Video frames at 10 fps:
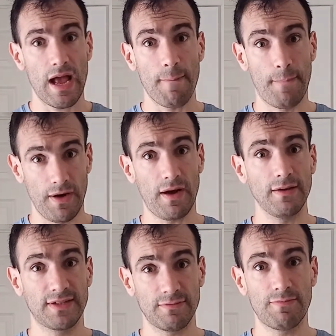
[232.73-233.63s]
But
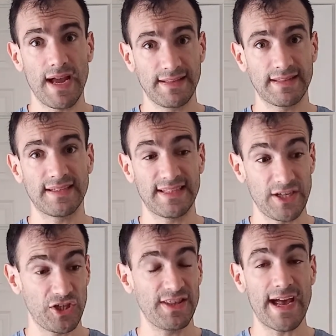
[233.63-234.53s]
I made the
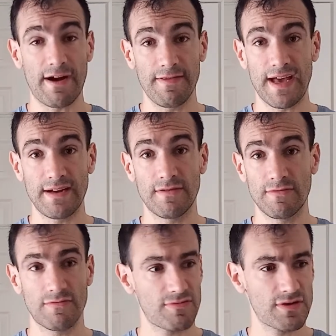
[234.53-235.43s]
decision there and then,
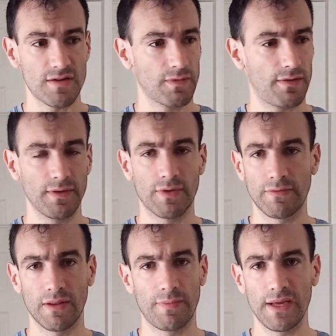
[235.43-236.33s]
I'm coming away
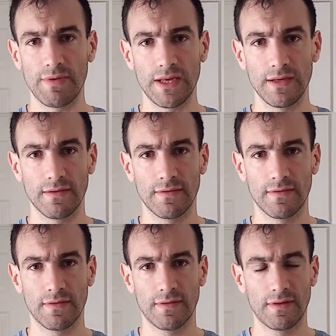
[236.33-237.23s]
with a PB.
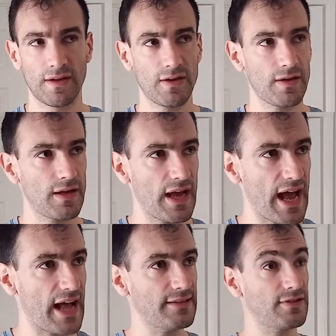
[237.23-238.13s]

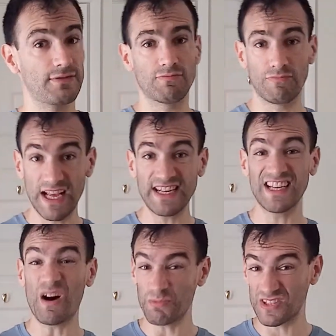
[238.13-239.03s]
And leading
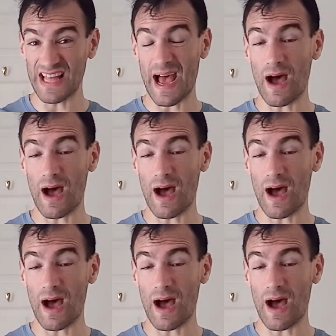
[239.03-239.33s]
up to that,